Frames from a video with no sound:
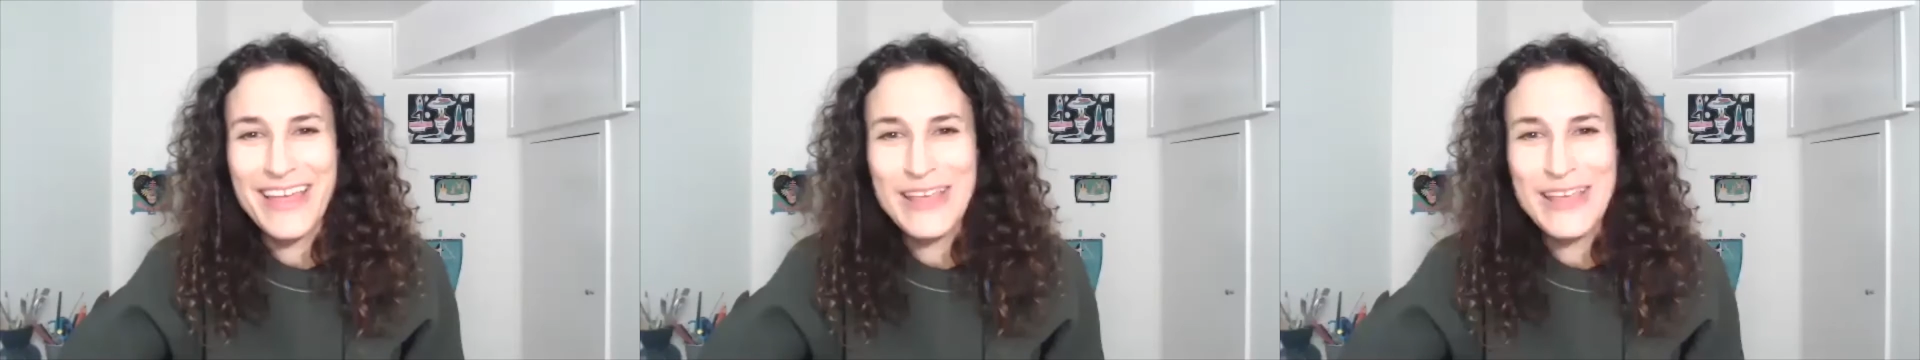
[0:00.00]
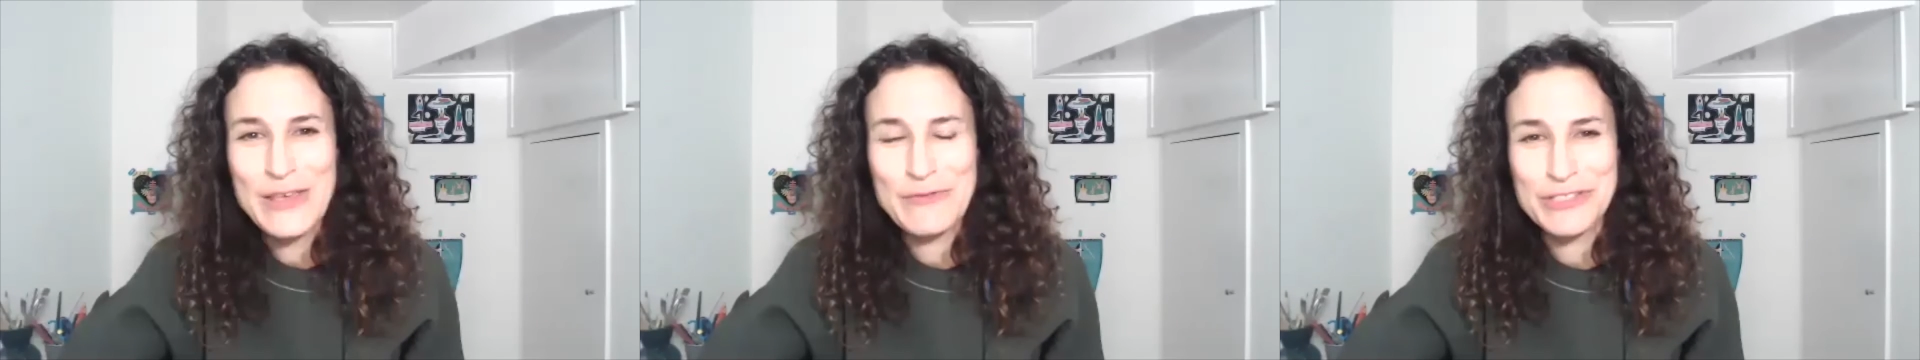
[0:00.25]
you
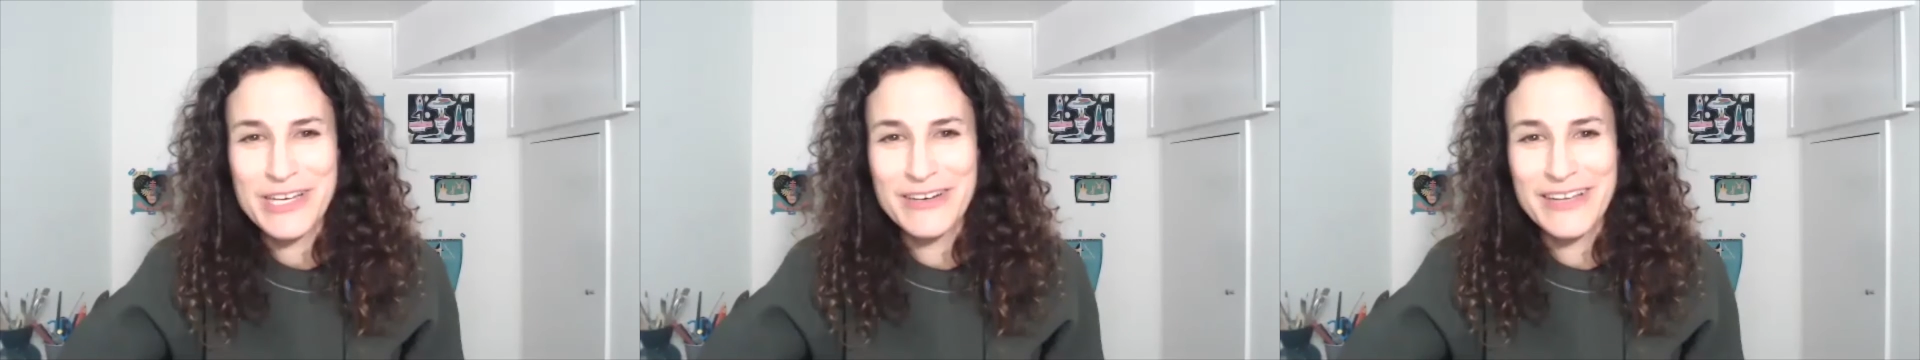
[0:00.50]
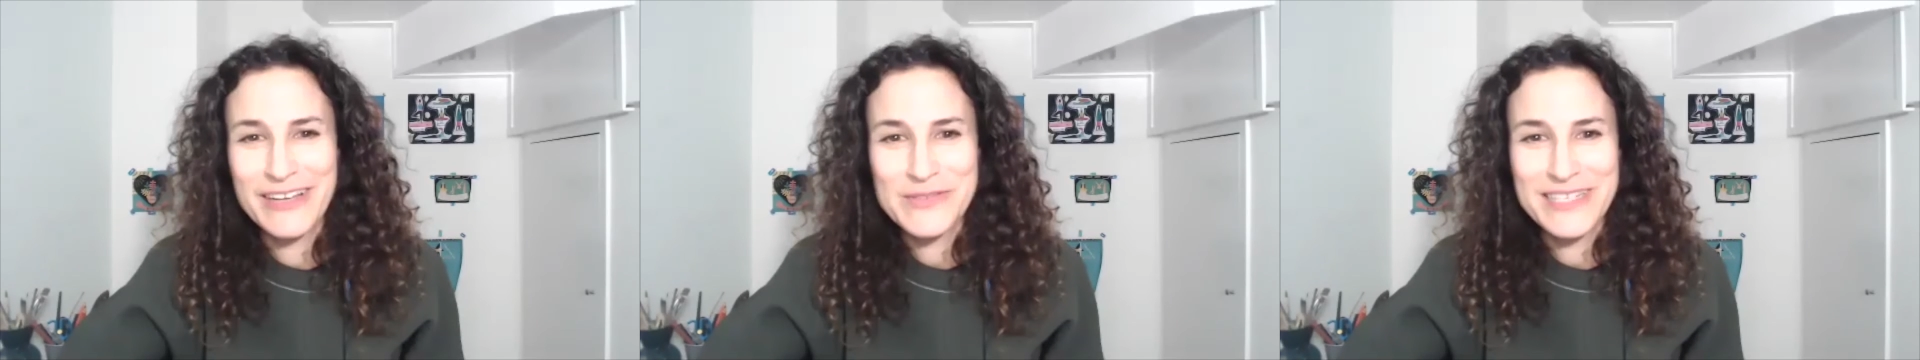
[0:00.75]
for sharing
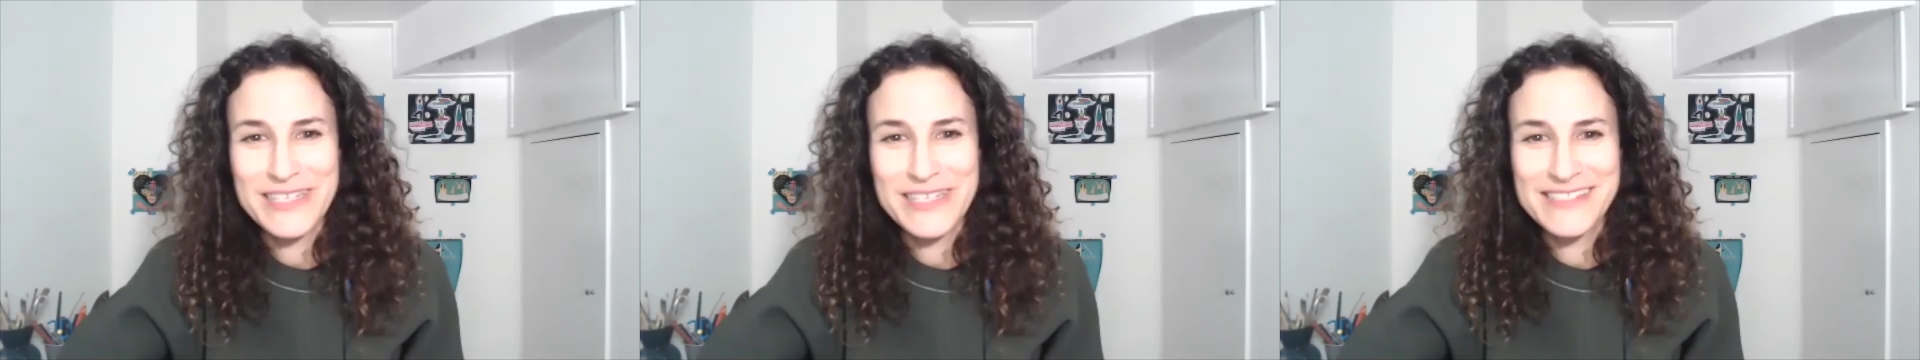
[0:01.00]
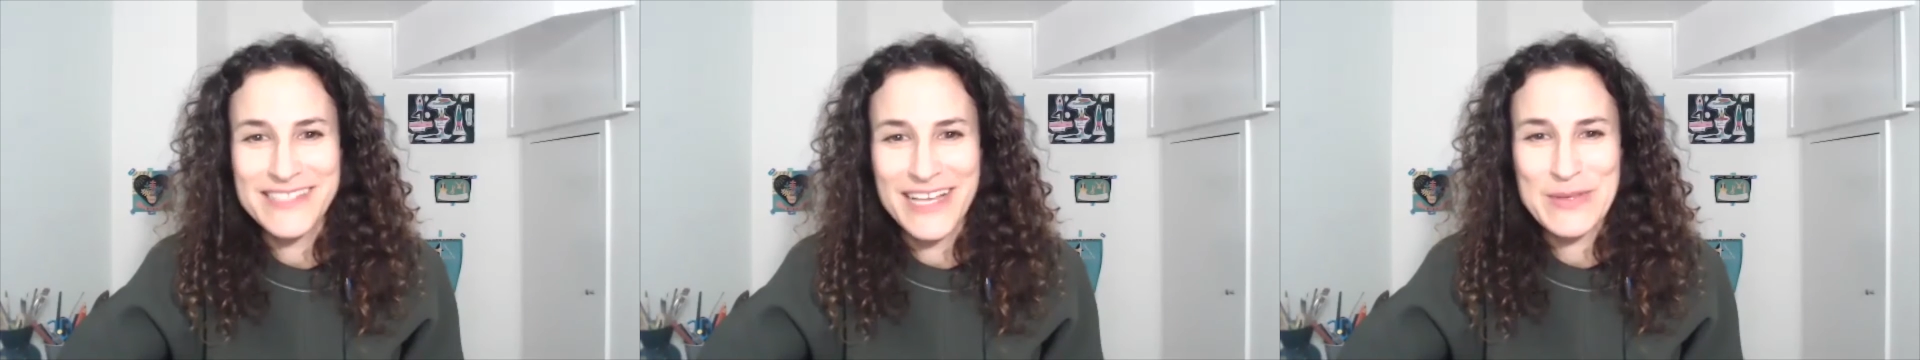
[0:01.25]
those
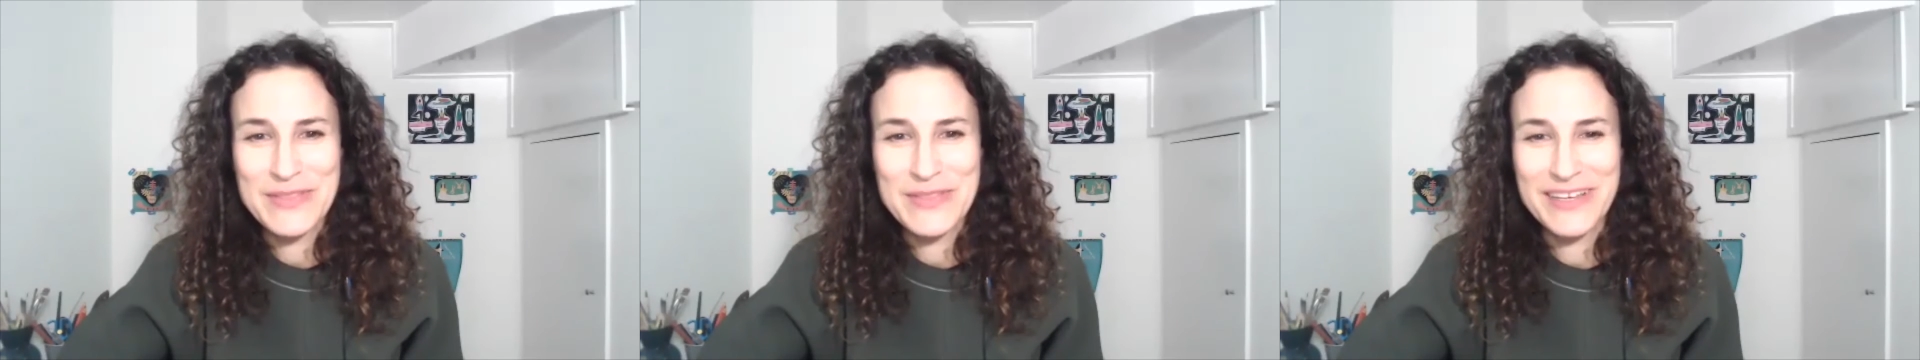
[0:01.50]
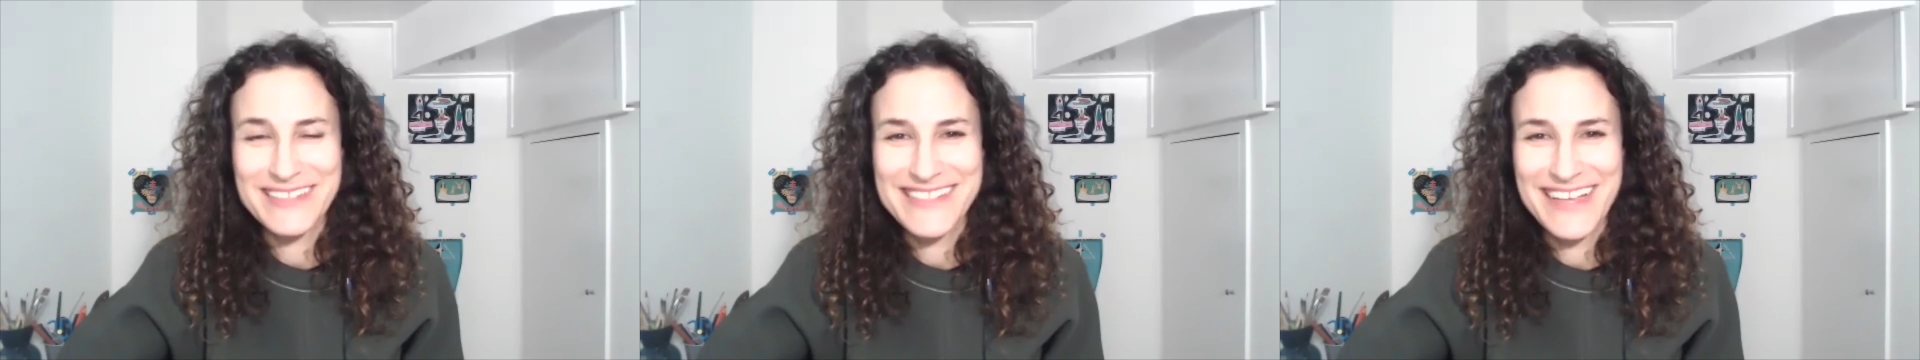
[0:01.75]
insights with
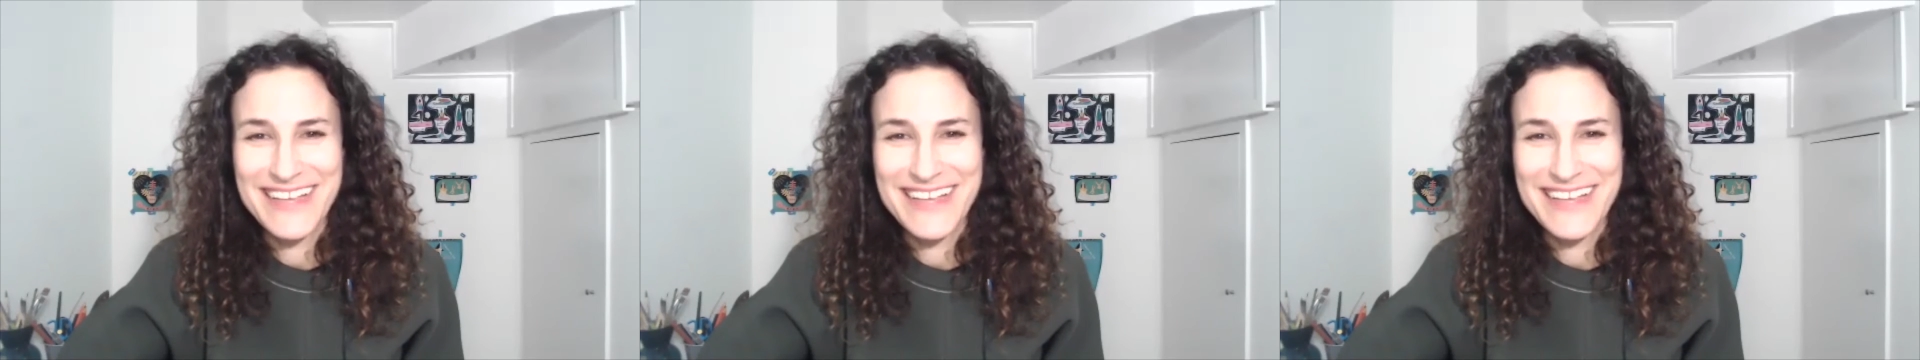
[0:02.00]
us.